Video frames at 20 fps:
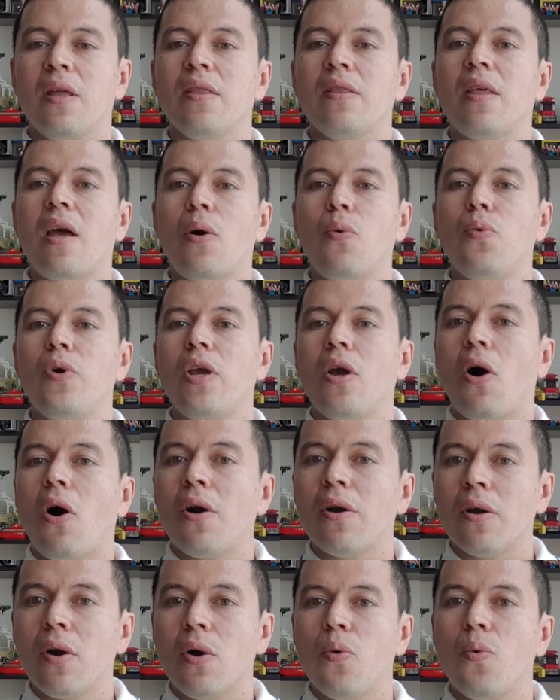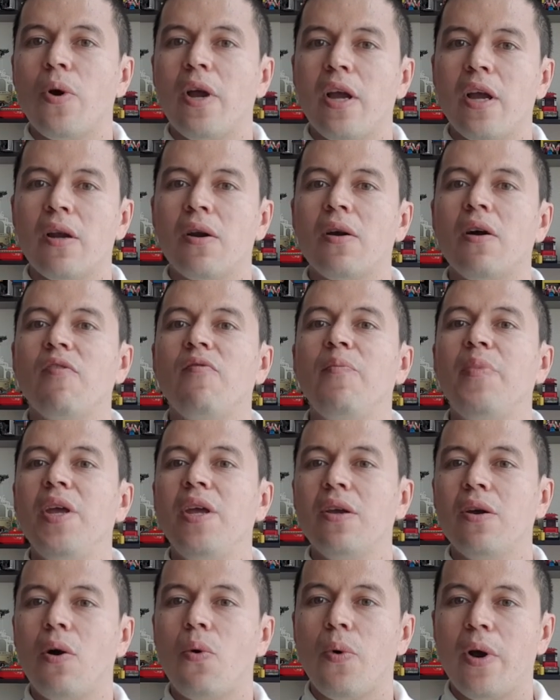that we aren't aware of
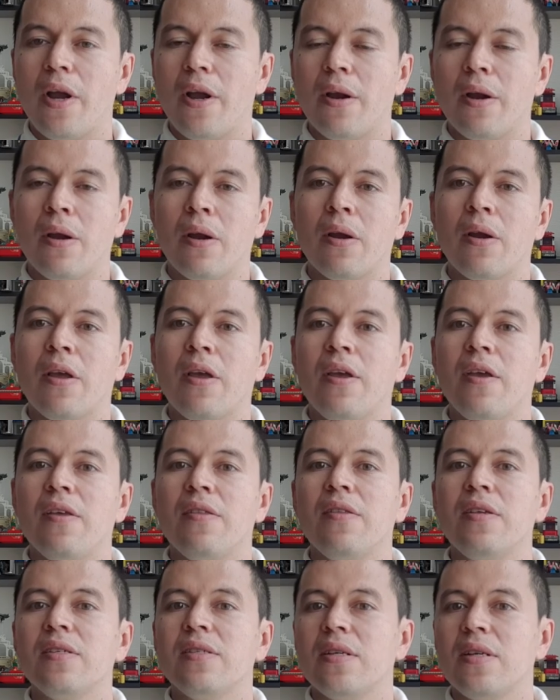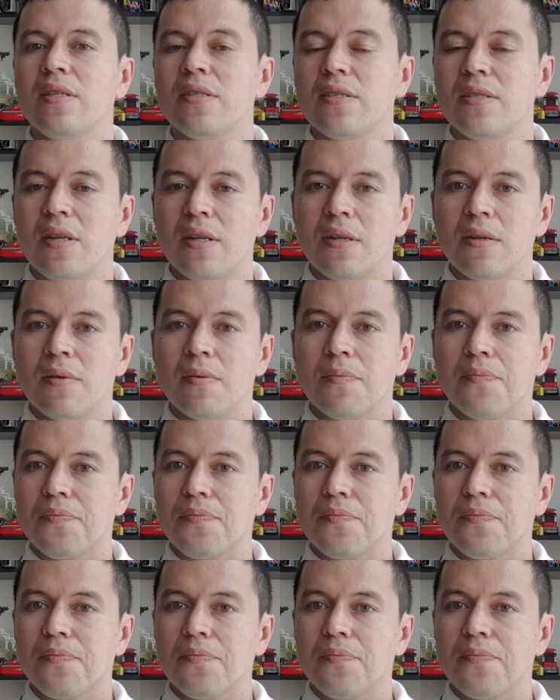being aware this instant?